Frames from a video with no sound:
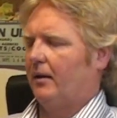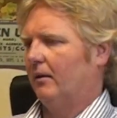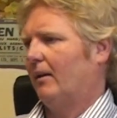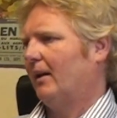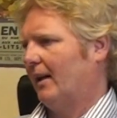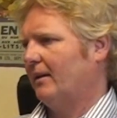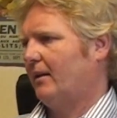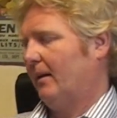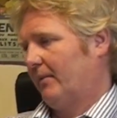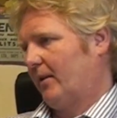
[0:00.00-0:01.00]
you know, a
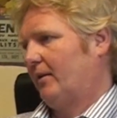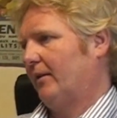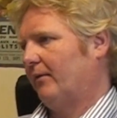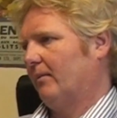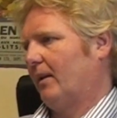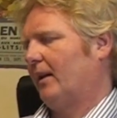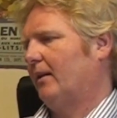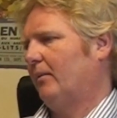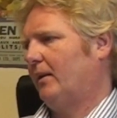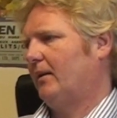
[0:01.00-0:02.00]
landscape such as
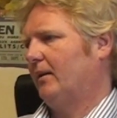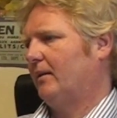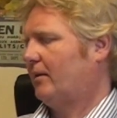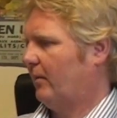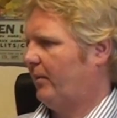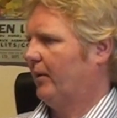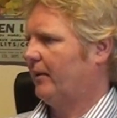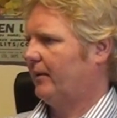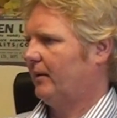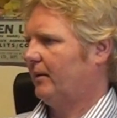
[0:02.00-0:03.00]
Fermanagh, which is so
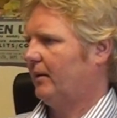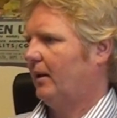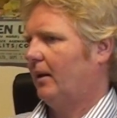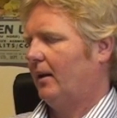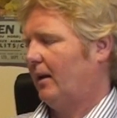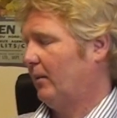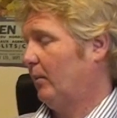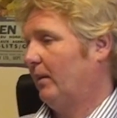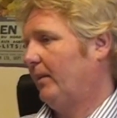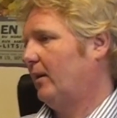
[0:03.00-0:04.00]
beautiful
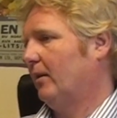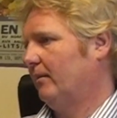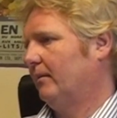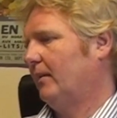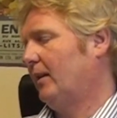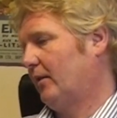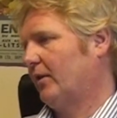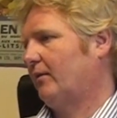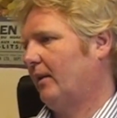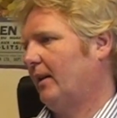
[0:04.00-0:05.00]
and will become
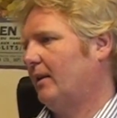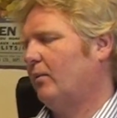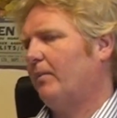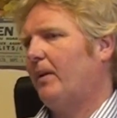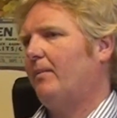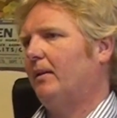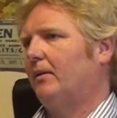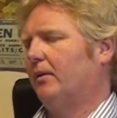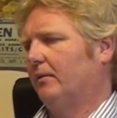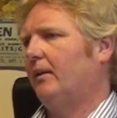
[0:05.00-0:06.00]
industrialised. What
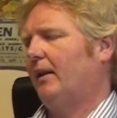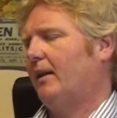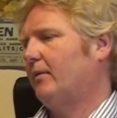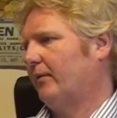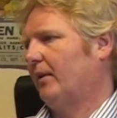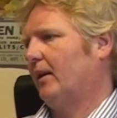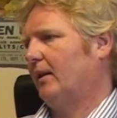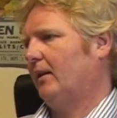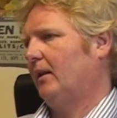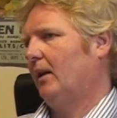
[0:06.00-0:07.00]
people don't realise with
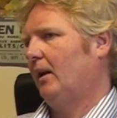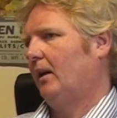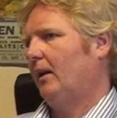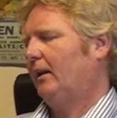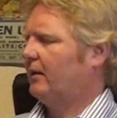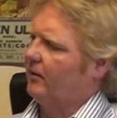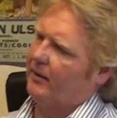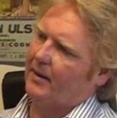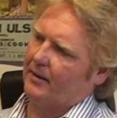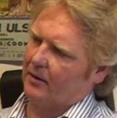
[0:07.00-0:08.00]
fracking is it
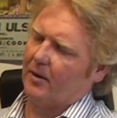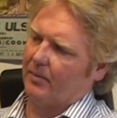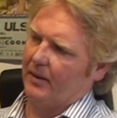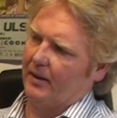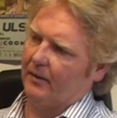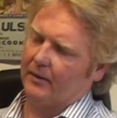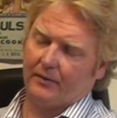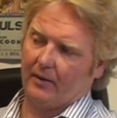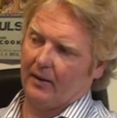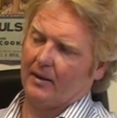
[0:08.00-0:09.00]
only takes a couple of years
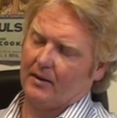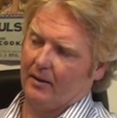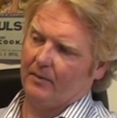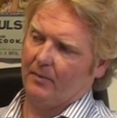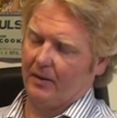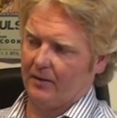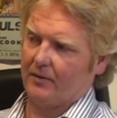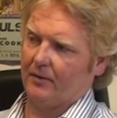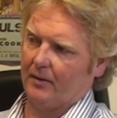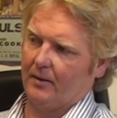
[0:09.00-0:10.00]
for the landscape to be
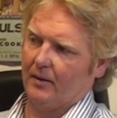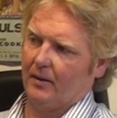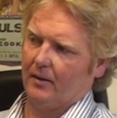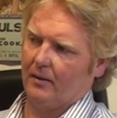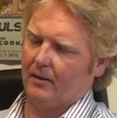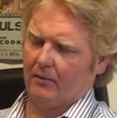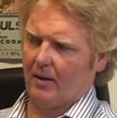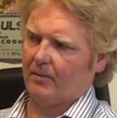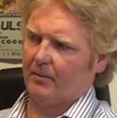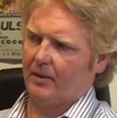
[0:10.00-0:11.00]
destroyed
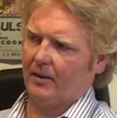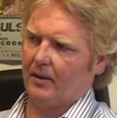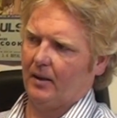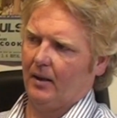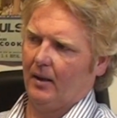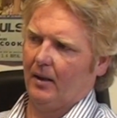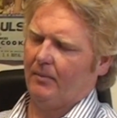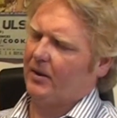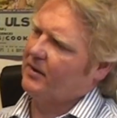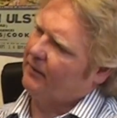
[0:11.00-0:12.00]
irreparably,
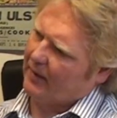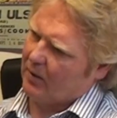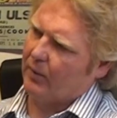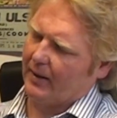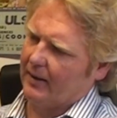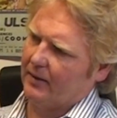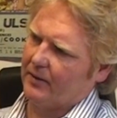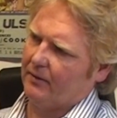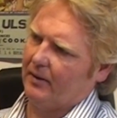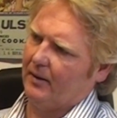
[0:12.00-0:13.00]
because of a quick
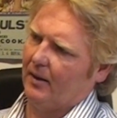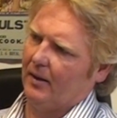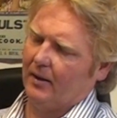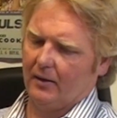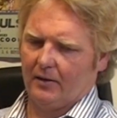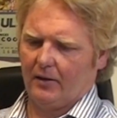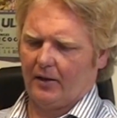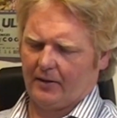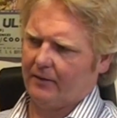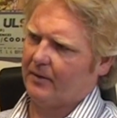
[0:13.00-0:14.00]
industry, lots of